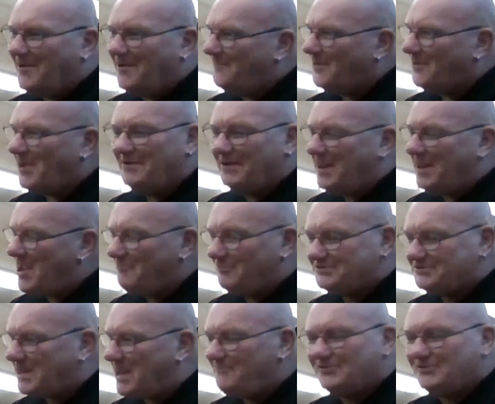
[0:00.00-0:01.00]
Yeah,
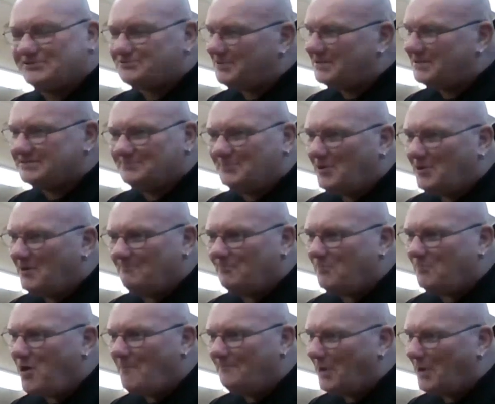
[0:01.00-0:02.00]
every string to
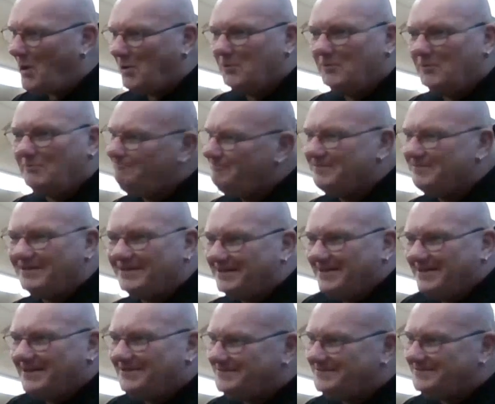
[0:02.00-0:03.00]
my bow,
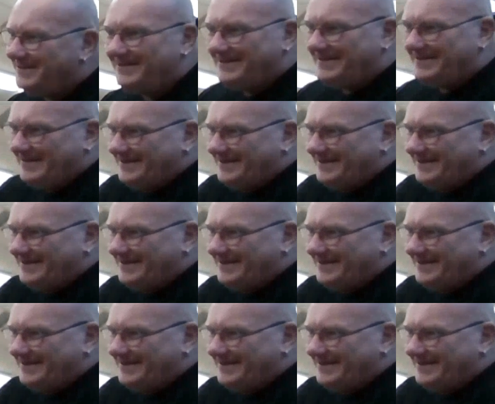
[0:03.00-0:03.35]
you know.